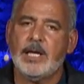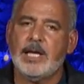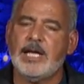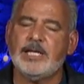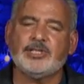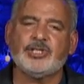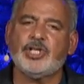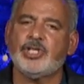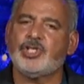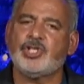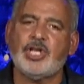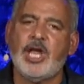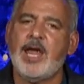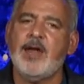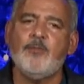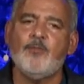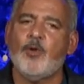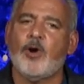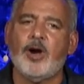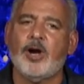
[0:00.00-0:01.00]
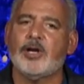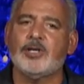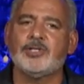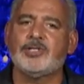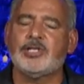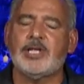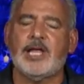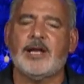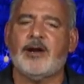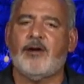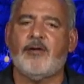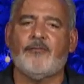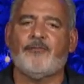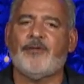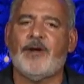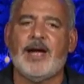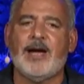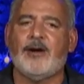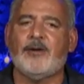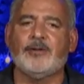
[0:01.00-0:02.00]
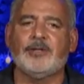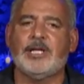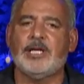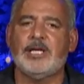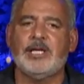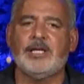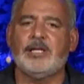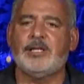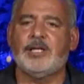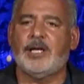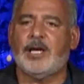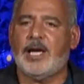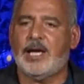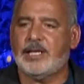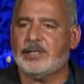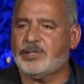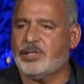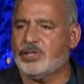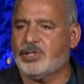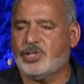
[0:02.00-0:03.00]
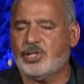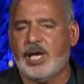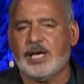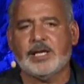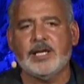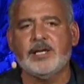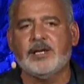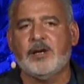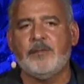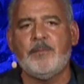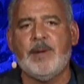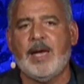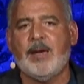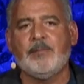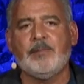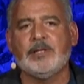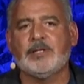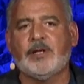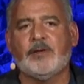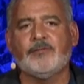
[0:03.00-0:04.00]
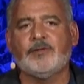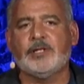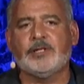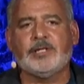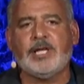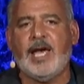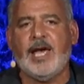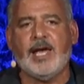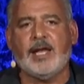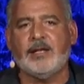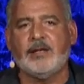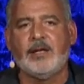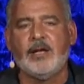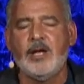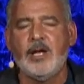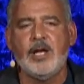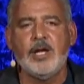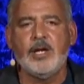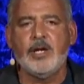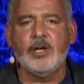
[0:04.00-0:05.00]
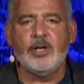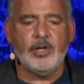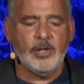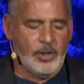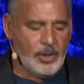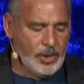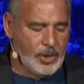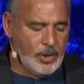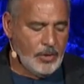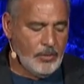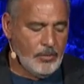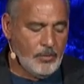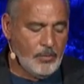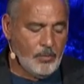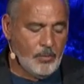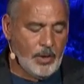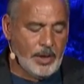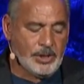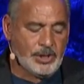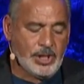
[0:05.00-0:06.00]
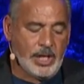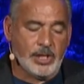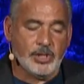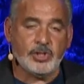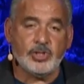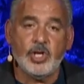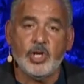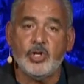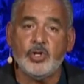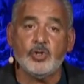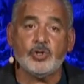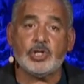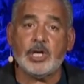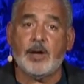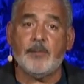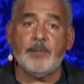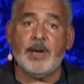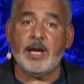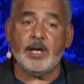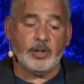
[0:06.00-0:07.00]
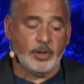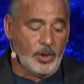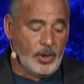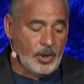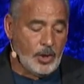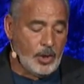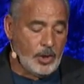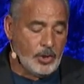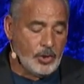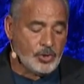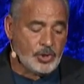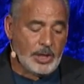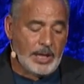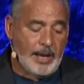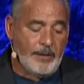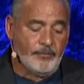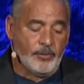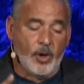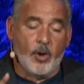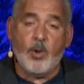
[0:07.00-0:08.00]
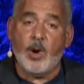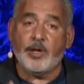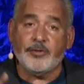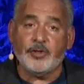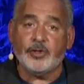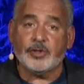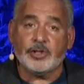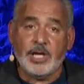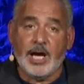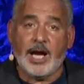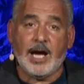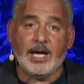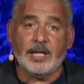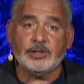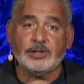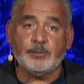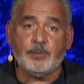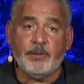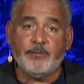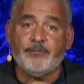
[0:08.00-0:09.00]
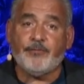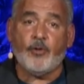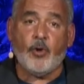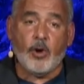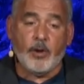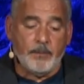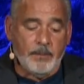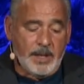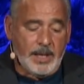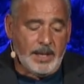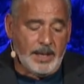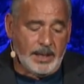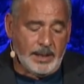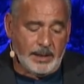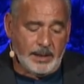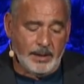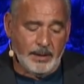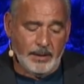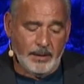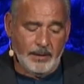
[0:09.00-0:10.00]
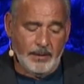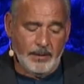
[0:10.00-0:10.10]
it's the same words that are found in the, as the second commandment of the 10 where he says, "You shall make you shall have no other gods before me."